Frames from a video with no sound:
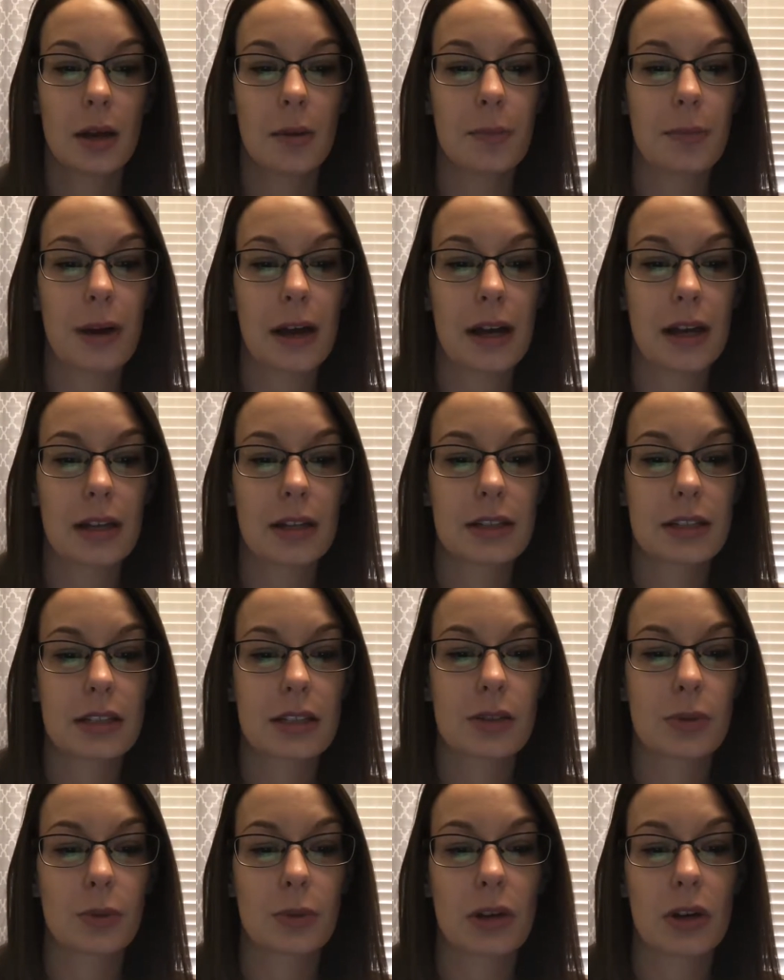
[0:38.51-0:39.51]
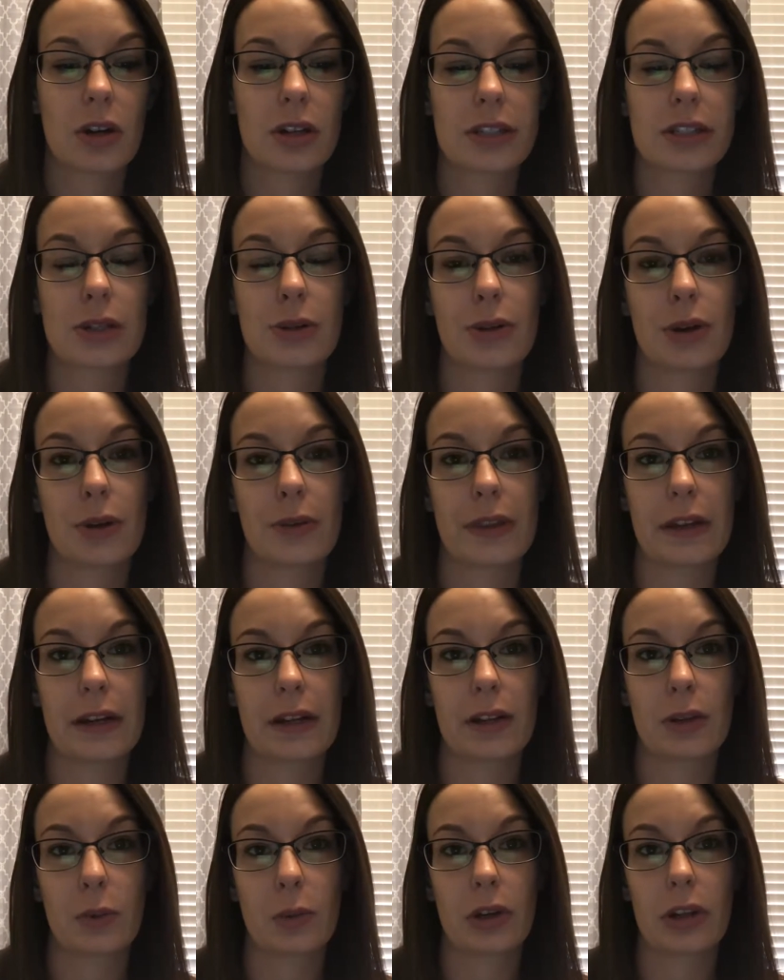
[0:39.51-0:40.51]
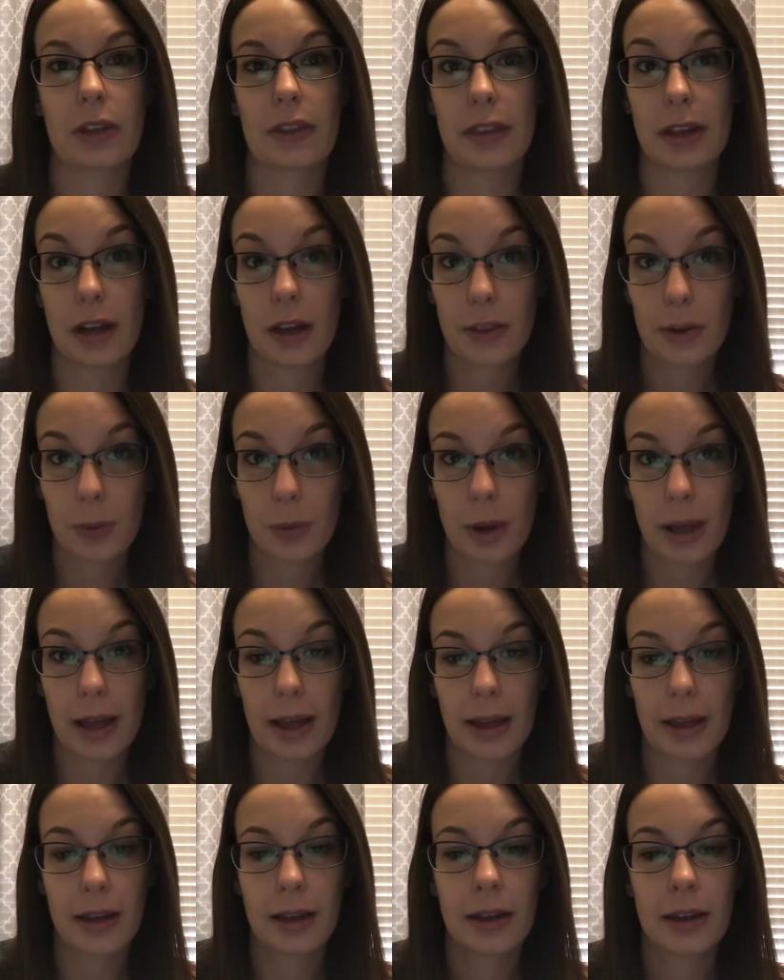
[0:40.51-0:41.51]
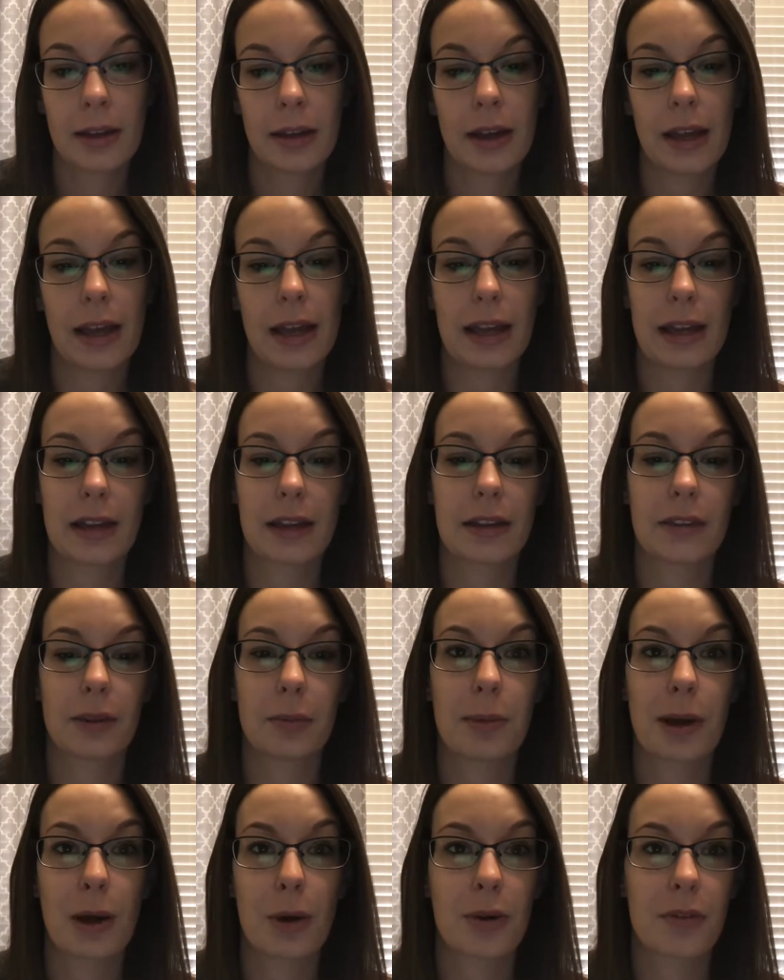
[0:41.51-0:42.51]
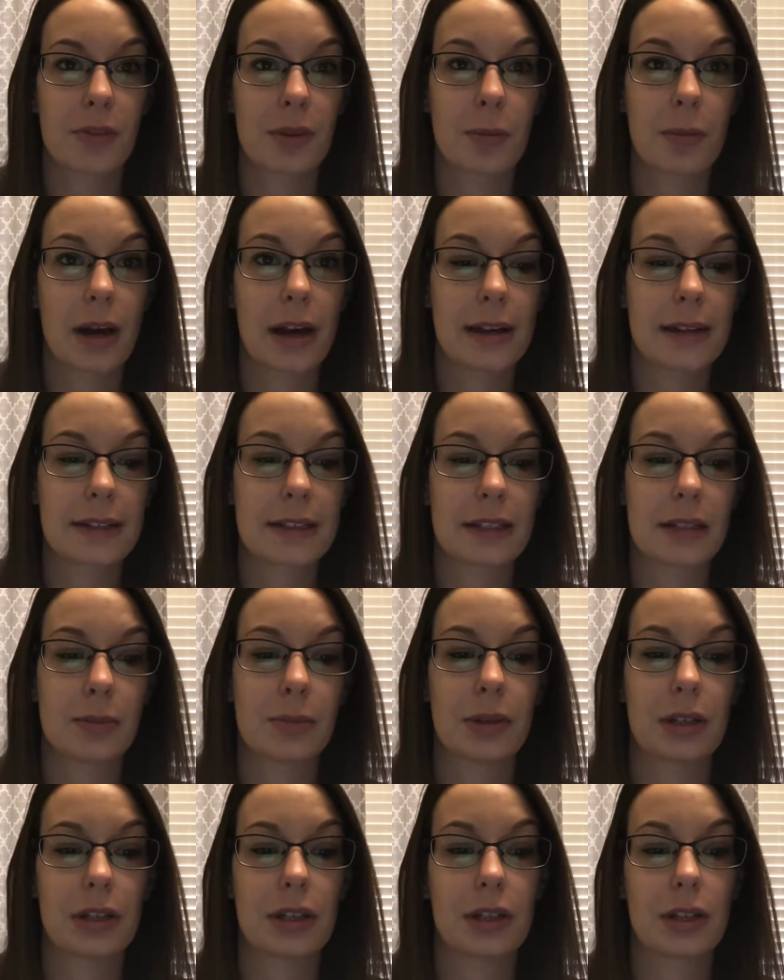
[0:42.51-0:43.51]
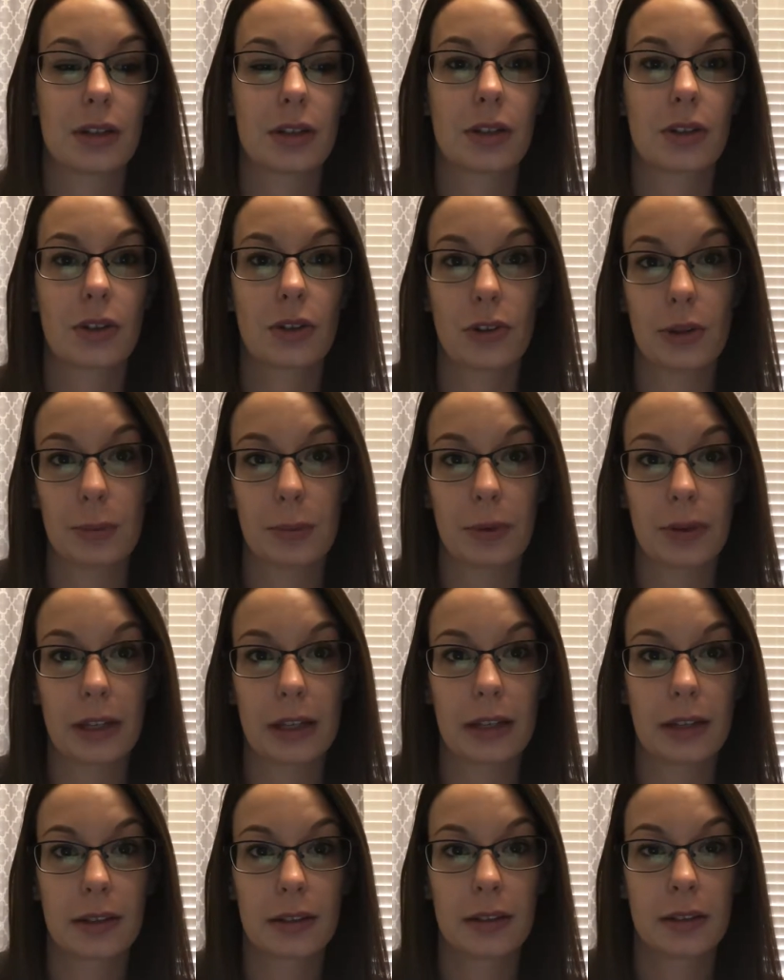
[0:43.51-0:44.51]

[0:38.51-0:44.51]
But we also know that it can work the other way, and the power of the mind can be crippling.